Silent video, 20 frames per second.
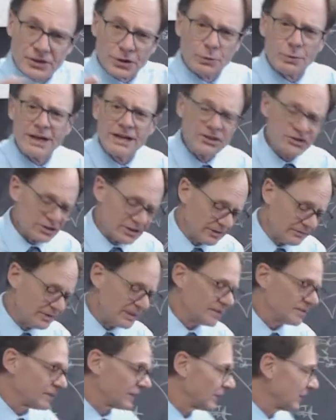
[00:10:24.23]
the duration of
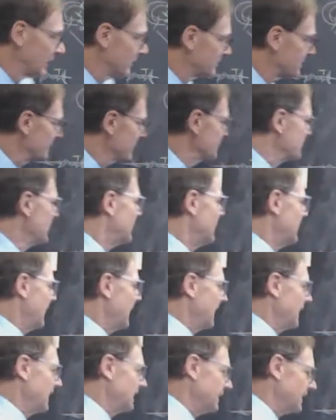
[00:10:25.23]
these eclipses,
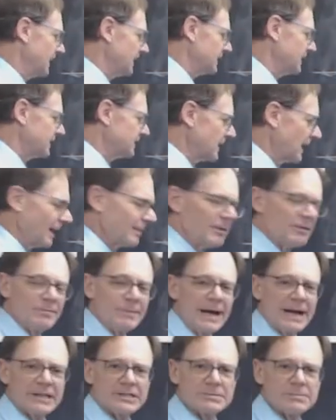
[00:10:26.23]
and the, the time of
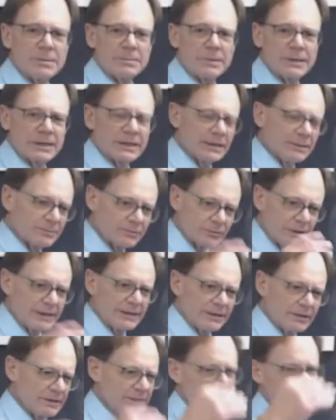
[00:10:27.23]
maximum eclipse right
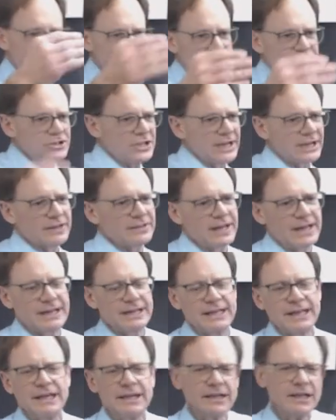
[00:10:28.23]
here, and then to check that
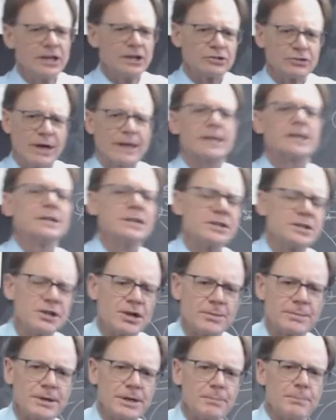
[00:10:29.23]
again. Try to
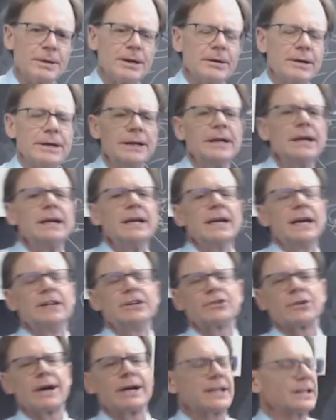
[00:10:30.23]
determine a period
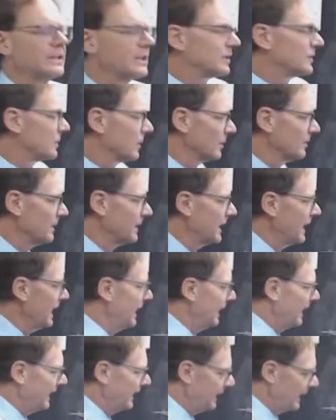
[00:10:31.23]
and try to determine
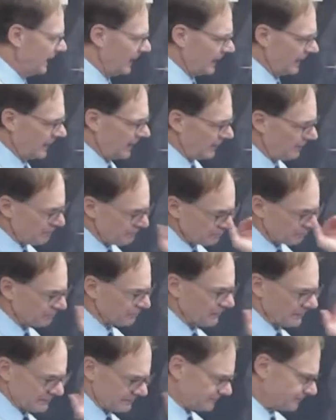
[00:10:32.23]
a, um,